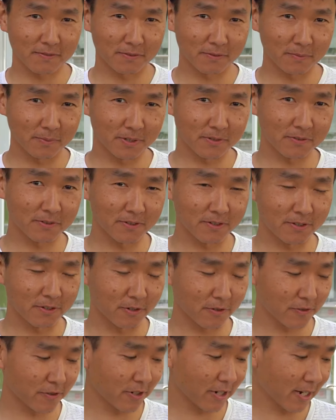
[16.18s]
from different
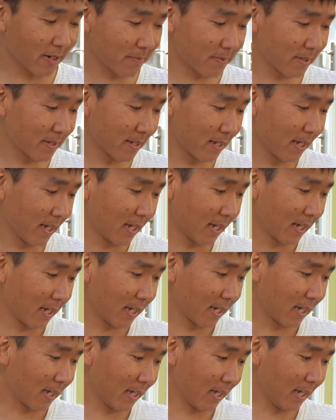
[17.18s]
store shops
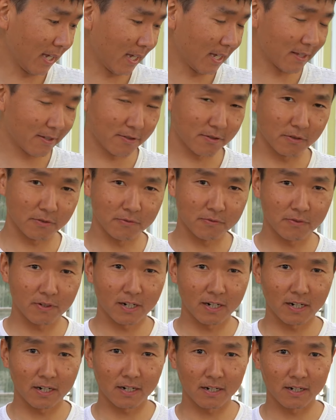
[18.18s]
and so
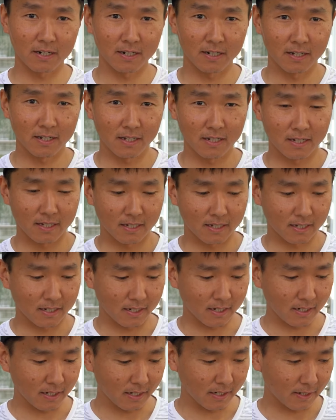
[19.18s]
far
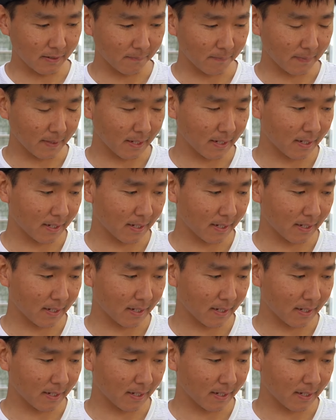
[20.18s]
um,